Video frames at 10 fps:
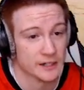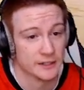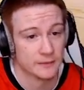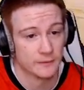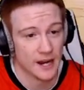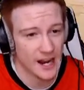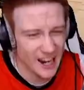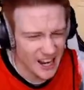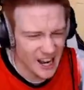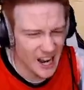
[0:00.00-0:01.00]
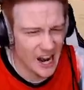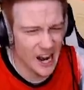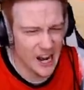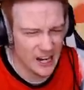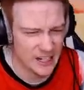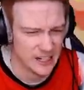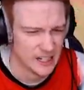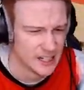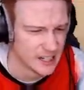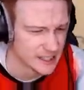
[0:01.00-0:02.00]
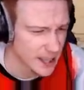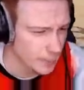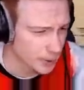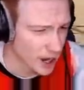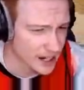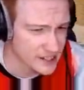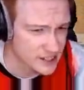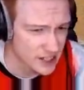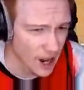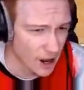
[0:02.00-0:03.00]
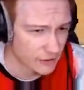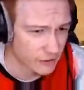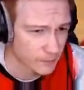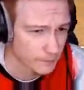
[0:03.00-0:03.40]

here. That block is tough.